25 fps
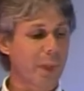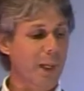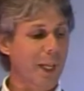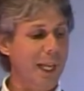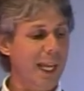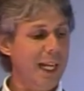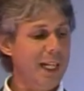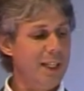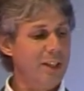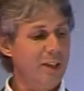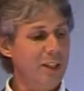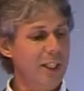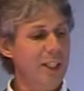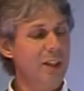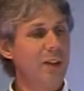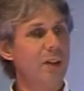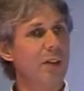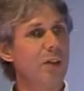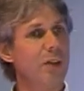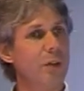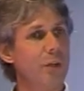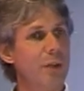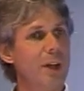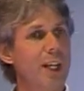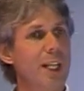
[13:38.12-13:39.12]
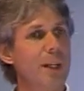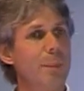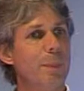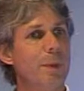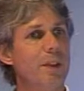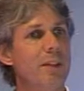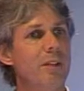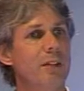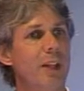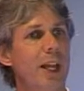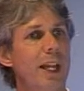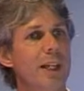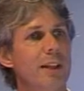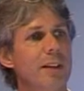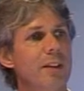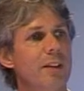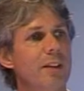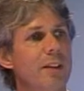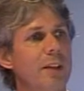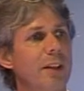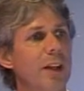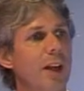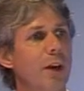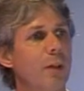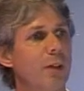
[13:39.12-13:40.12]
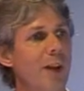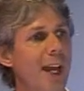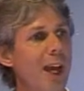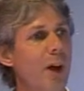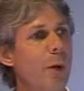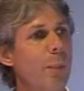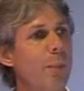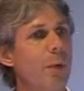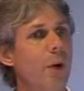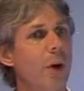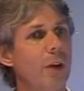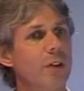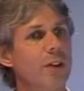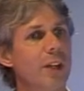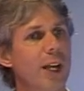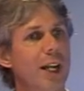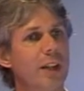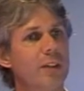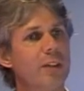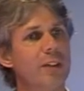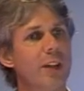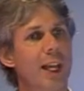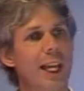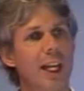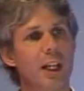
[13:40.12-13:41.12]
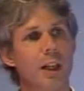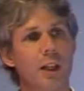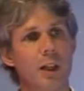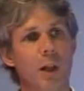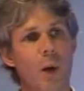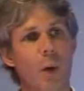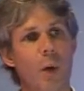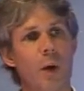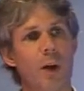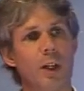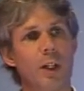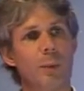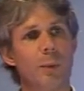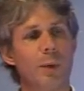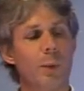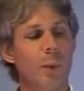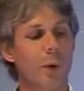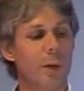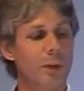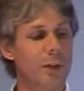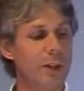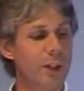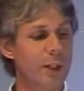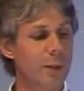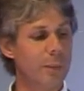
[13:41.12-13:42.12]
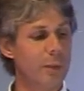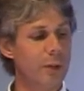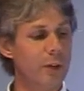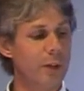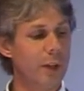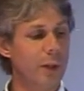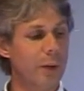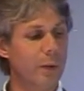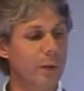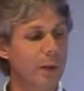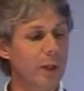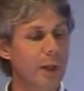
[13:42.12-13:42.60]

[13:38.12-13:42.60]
83% of our projects take longer than we wanted them to,